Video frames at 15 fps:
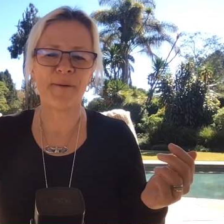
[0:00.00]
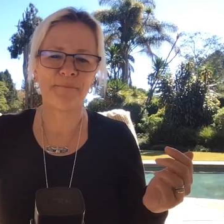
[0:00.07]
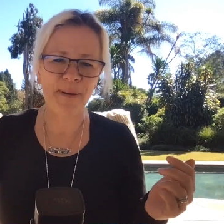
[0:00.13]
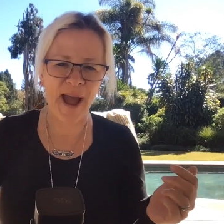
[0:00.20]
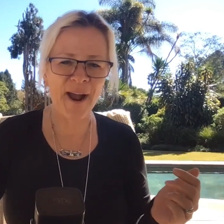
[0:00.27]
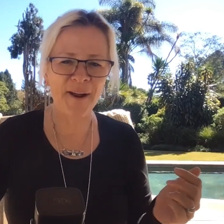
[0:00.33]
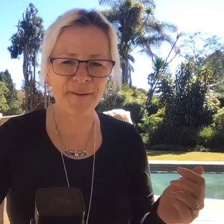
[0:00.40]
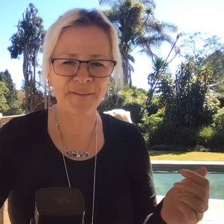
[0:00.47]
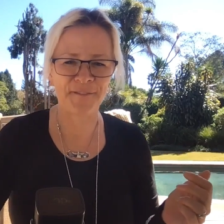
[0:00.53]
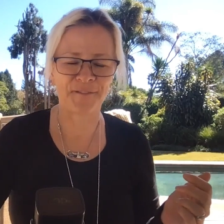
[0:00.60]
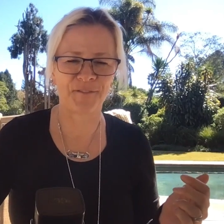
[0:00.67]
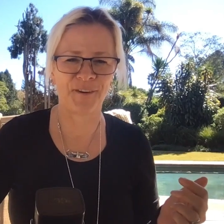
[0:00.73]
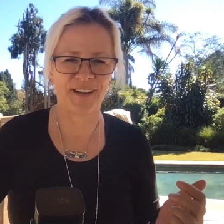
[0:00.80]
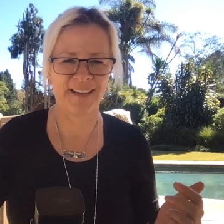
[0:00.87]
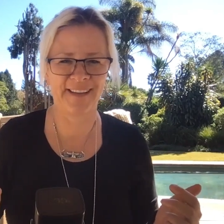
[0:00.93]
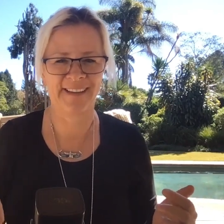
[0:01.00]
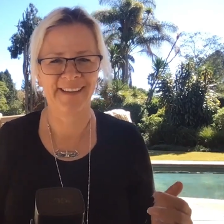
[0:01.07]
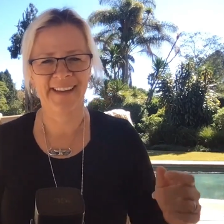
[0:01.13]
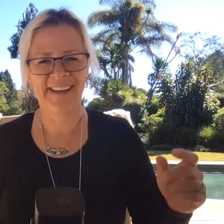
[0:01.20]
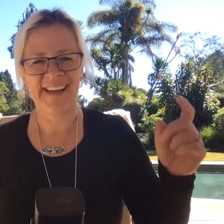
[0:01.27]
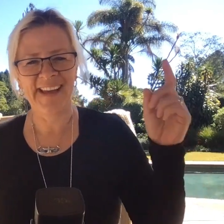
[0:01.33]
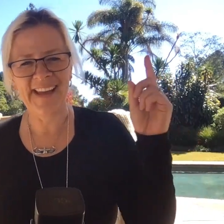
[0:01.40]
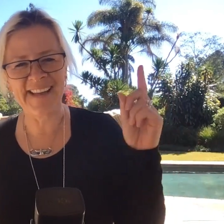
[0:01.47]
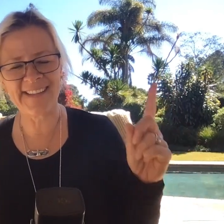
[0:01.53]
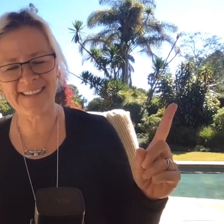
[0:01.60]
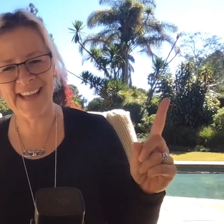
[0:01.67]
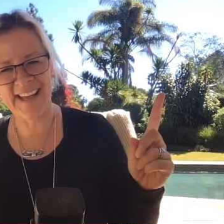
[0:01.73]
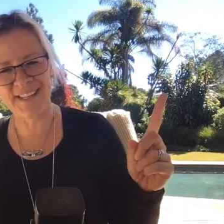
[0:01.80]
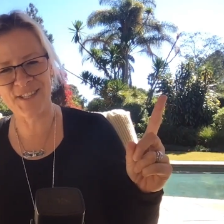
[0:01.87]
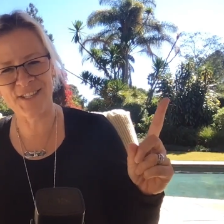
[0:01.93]
Power of 3,
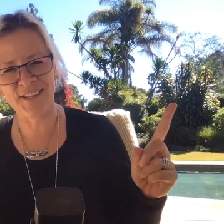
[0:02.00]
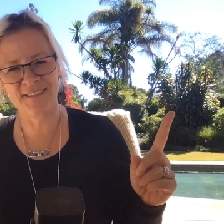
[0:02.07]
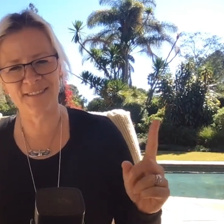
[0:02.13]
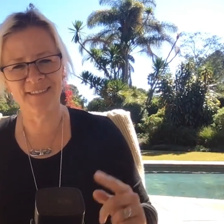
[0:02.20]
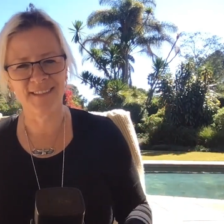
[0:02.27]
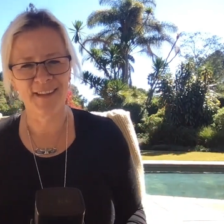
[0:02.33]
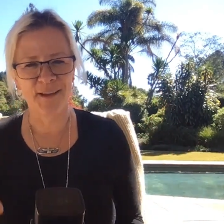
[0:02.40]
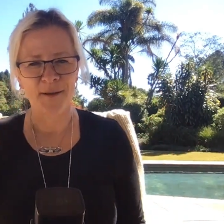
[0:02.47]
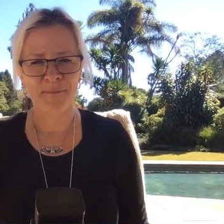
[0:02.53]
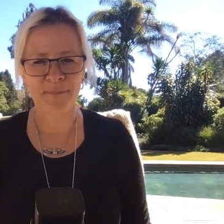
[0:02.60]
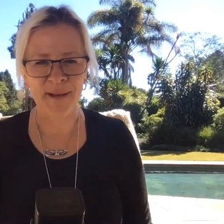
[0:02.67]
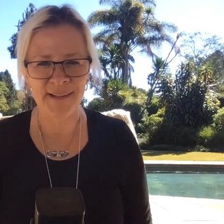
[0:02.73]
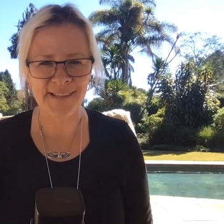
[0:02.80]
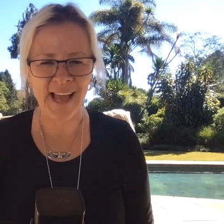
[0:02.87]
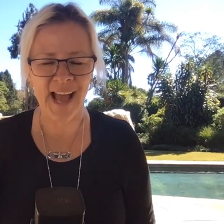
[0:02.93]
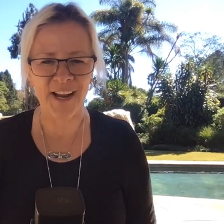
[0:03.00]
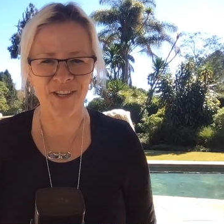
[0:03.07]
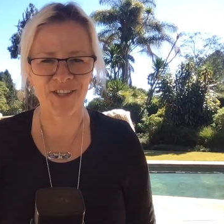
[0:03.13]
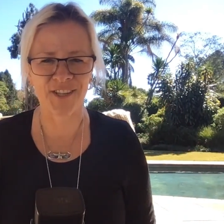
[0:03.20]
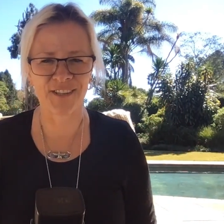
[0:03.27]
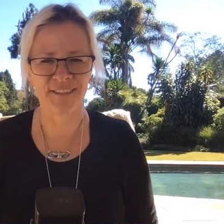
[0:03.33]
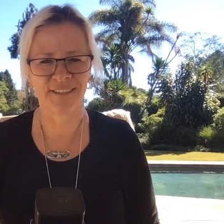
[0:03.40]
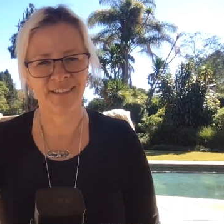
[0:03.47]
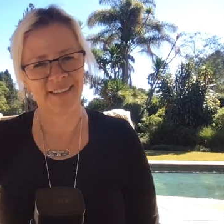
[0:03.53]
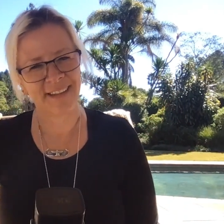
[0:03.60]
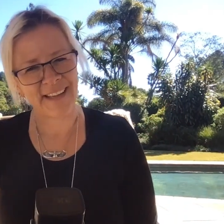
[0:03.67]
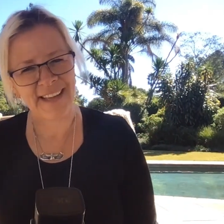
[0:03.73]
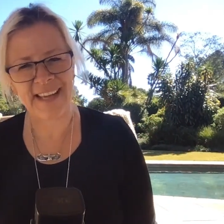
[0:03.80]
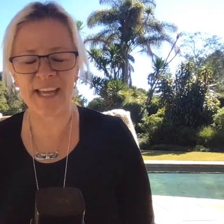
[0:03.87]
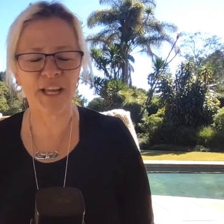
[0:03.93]
intention plus action
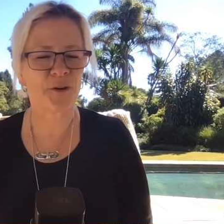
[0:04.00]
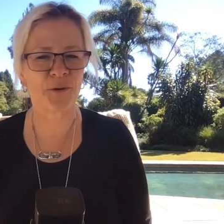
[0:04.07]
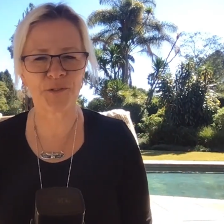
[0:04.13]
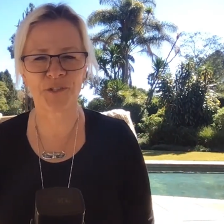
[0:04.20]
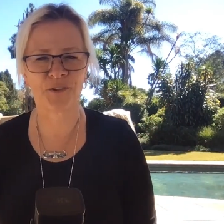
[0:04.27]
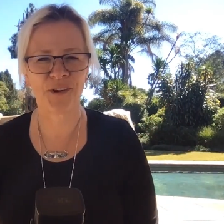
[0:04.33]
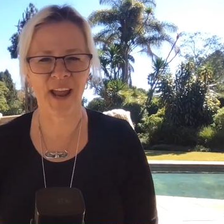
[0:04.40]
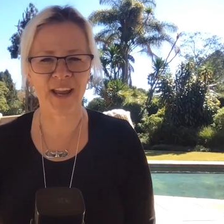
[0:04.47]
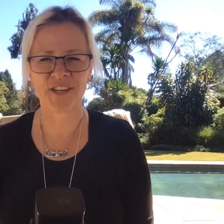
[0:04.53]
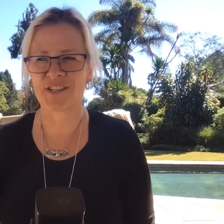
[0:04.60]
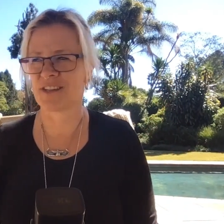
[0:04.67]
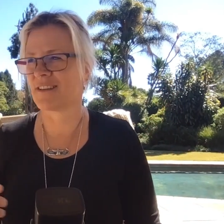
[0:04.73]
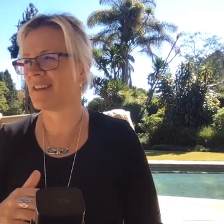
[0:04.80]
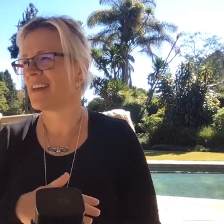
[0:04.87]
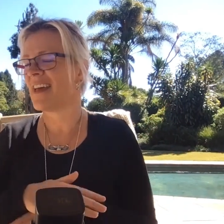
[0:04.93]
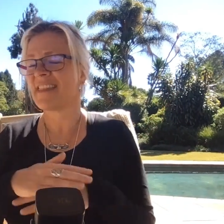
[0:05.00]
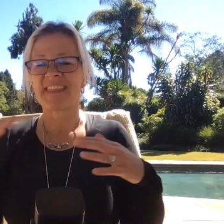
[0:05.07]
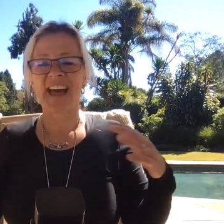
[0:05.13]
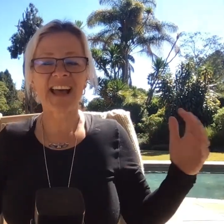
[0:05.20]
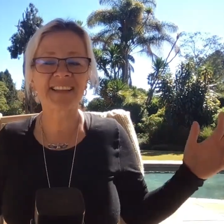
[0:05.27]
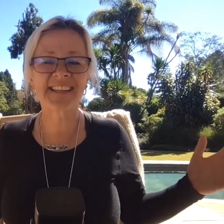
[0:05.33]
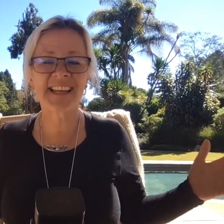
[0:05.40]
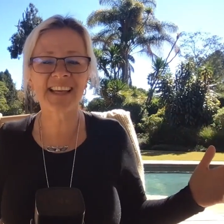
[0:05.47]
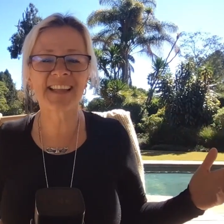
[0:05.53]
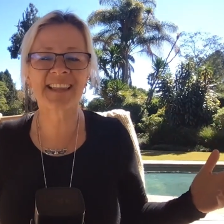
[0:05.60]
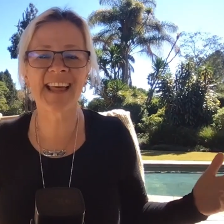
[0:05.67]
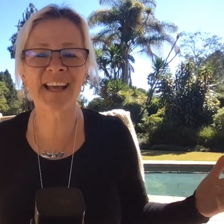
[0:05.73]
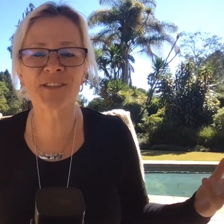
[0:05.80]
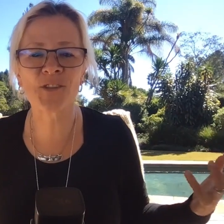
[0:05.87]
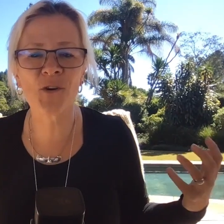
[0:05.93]
equals creation. That's it, and
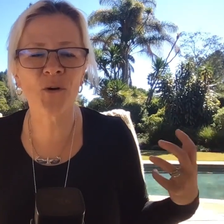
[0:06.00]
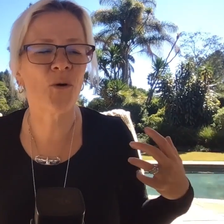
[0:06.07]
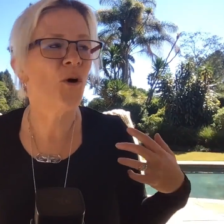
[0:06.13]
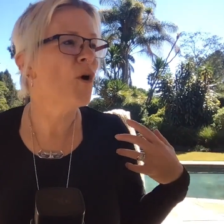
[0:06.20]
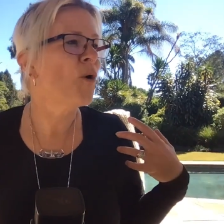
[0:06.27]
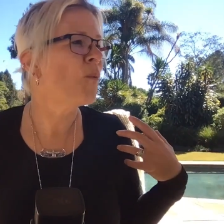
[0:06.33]
that's all.